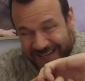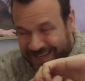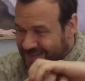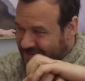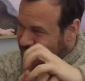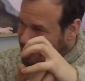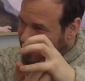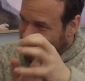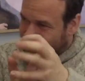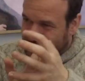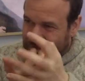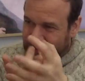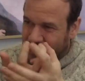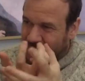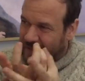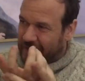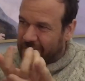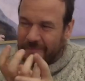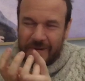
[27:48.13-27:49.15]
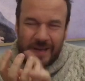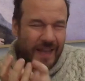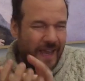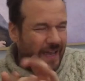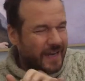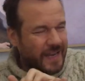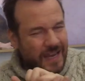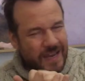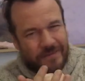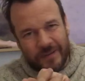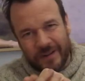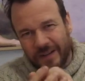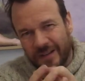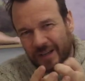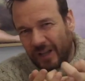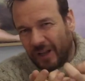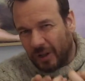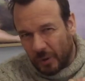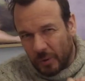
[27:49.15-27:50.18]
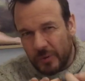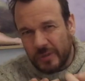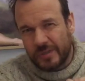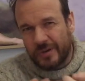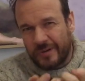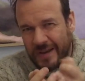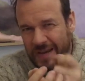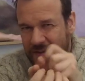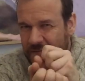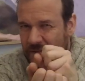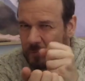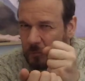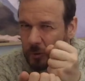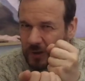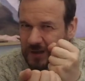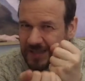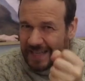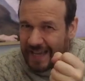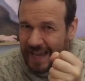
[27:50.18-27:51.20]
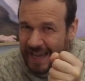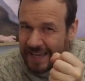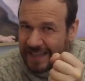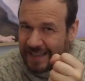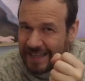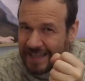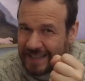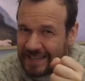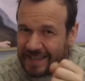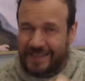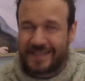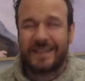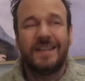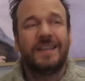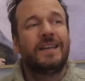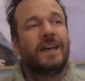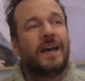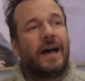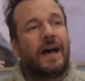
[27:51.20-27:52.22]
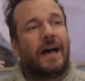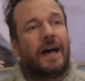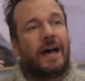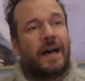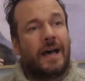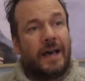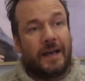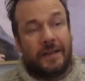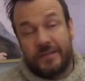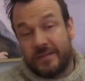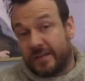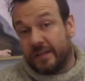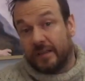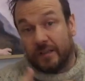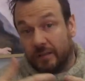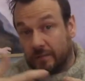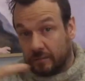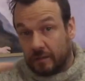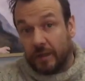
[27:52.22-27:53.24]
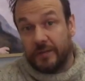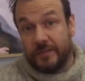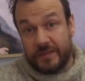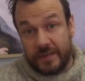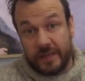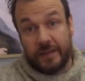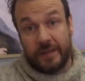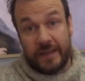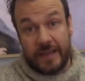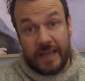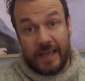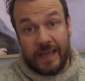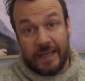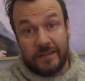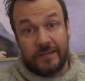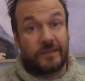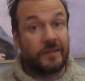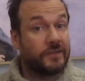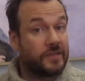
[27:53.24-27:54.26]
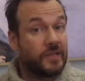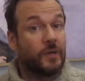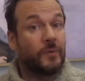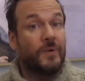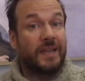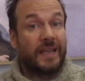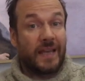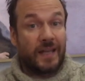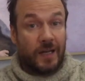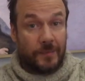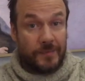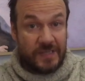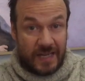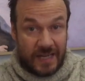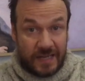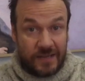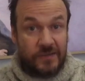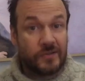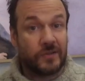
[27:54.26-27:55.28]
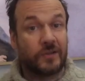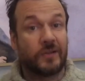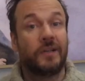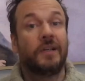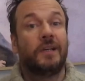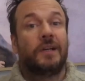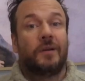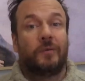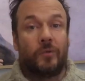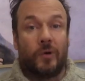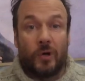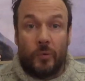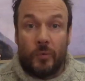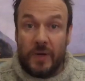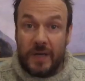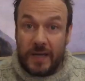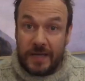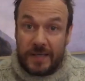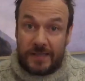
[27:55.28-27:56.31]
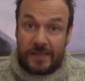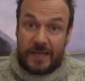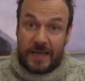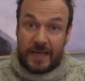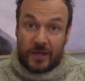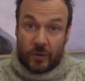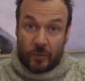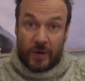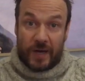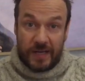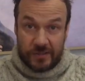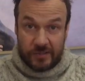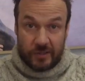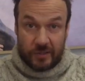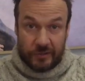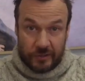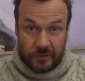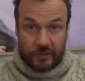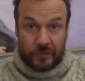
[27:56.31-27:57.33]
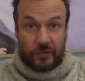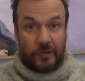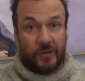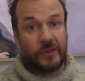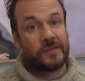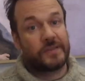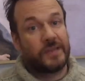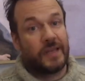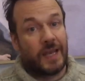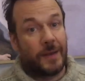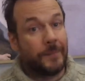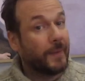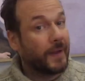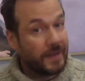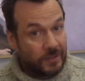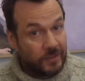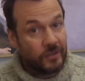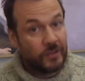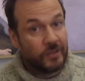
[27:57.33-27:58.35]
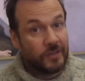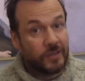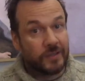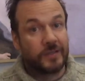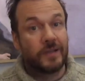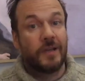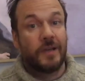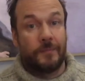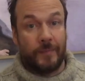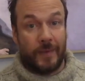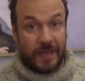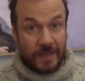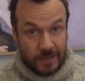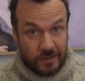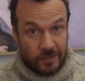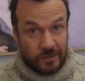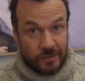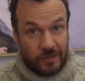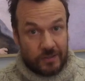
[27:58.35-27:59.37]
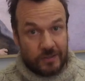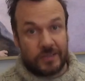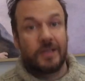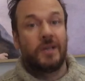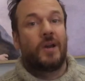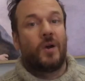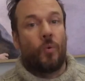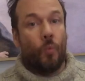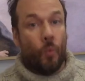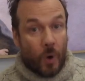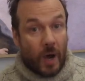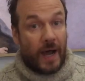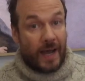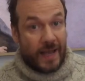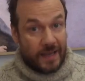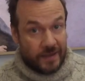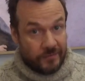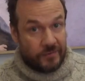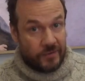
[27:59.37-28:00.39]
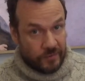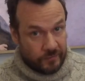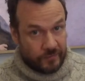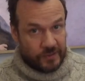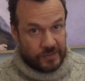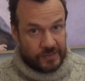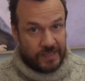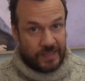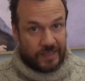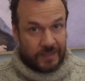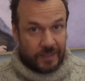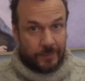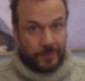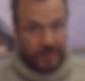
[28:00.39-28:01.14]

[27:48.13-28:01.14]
you know, it's going to get even closer, even more tightly knit until the end, until we get up to Easter, where we see Christ on the cross saying, "My God, why have you forsaken